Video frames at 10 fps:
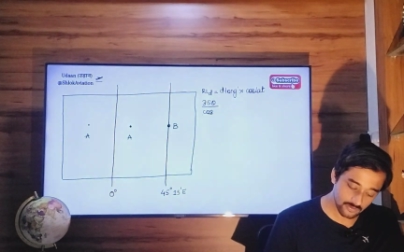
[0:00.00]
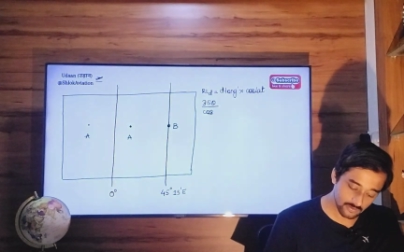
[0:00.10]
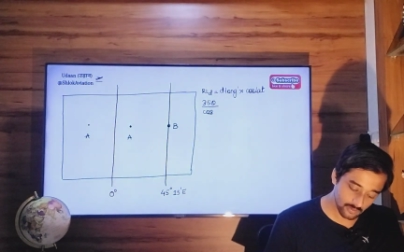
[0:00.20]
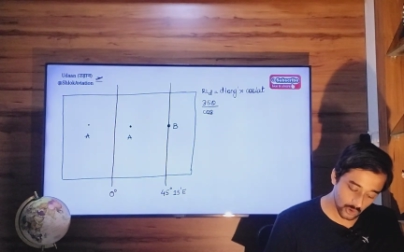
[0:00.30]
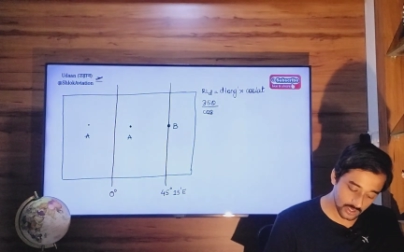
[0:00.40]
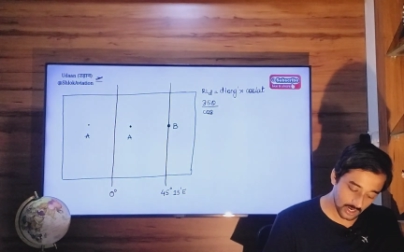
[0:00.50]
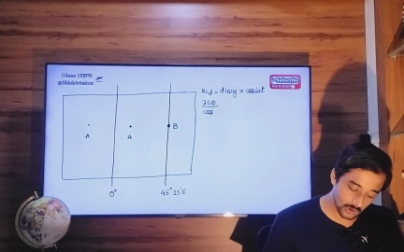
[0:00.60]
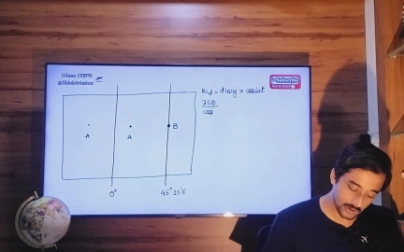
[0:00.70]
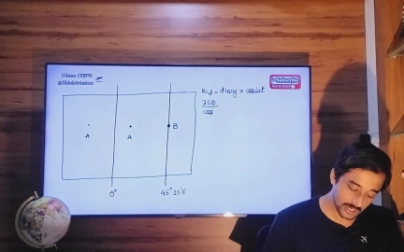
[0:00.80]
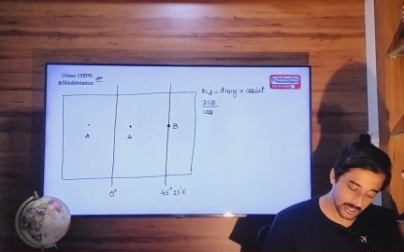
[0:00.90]
Both are
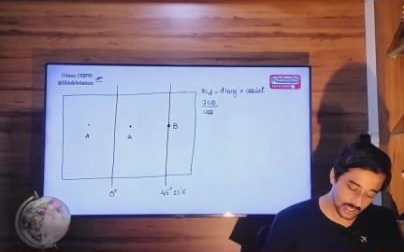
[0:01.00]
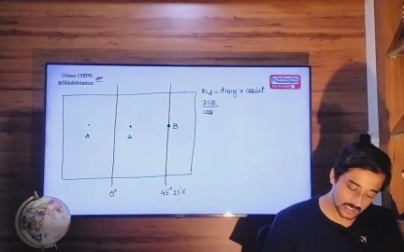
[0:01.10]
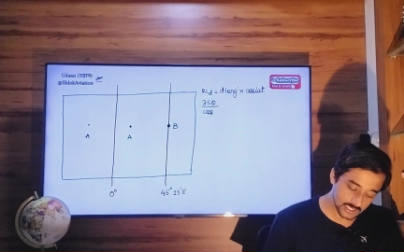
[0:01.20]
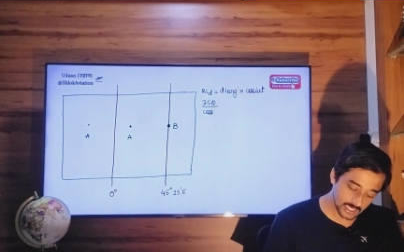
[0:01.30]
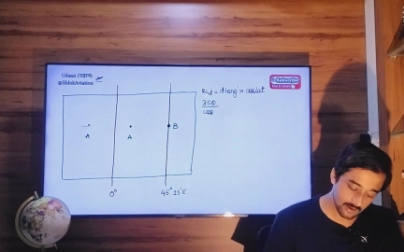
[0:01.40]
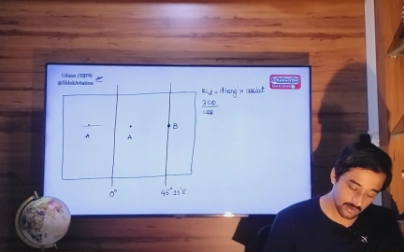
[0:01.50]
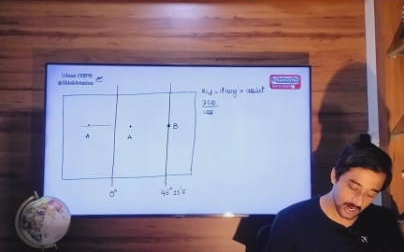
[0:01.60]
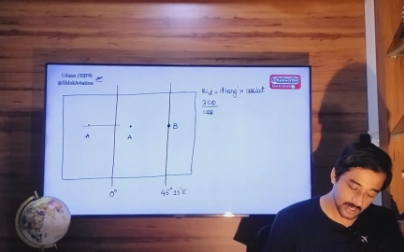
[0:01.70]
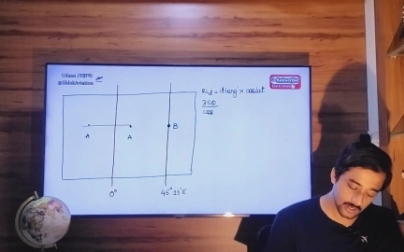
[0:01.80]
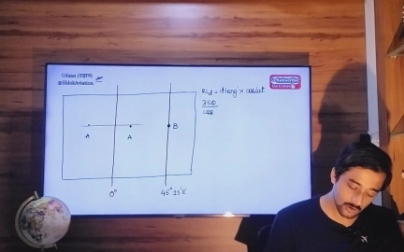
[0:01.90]
located at same
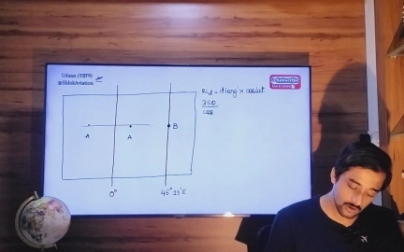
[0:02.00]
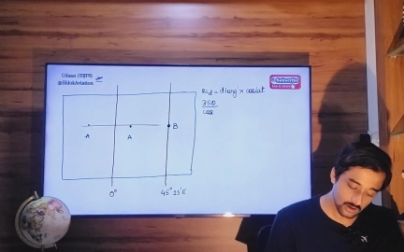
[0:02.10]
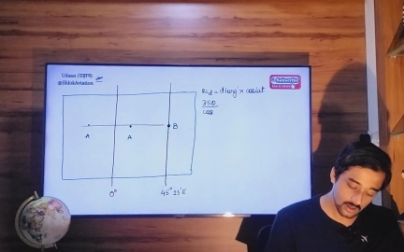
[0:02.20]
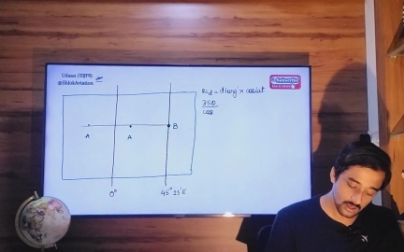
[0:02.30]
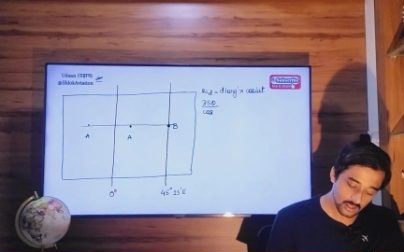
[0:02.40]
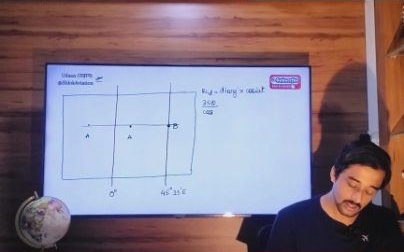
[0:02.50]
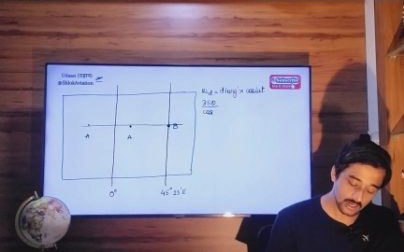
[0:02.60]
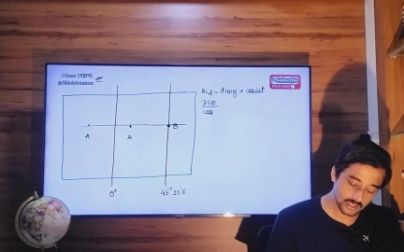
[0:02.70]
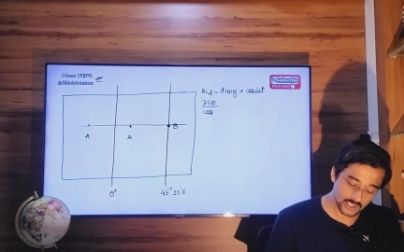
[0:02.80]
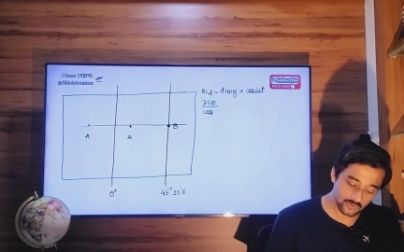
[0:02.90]
latitude,
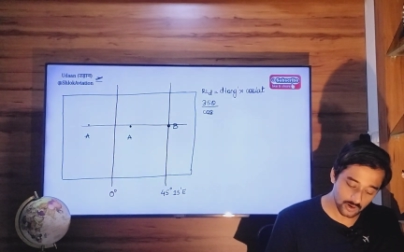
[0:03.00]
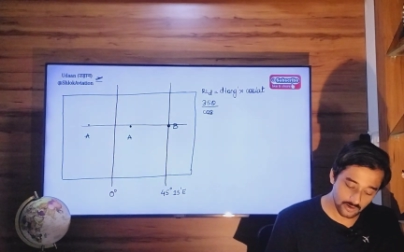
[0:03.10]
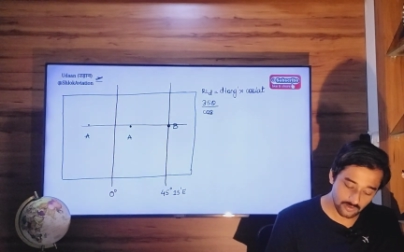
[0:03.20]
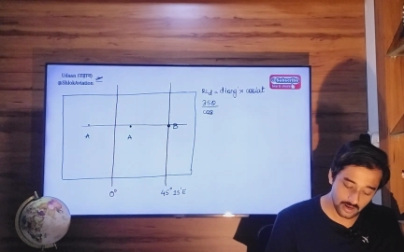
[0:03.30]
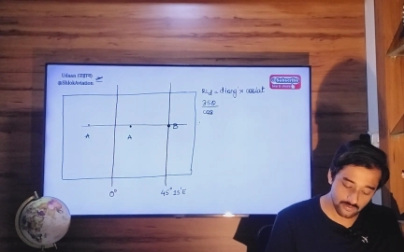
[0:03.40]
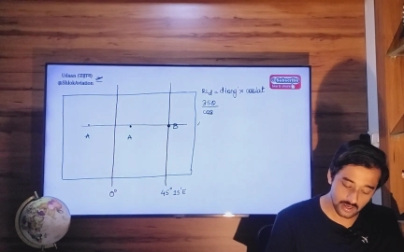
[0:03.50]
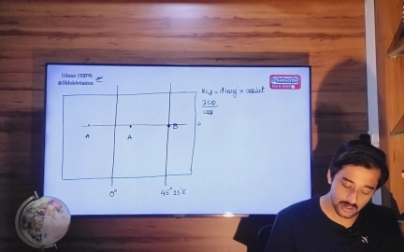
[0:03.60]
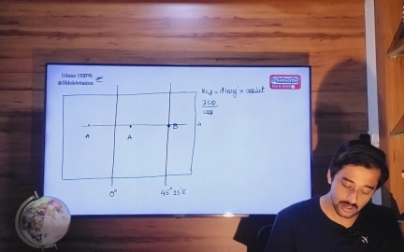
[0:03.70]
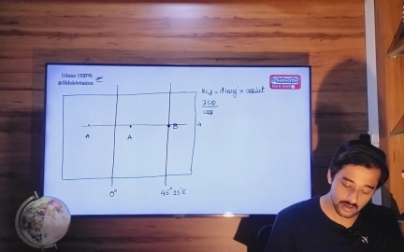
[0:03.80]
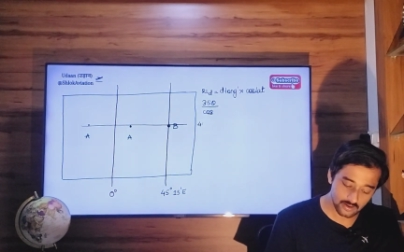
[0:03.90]
that is 45 degree.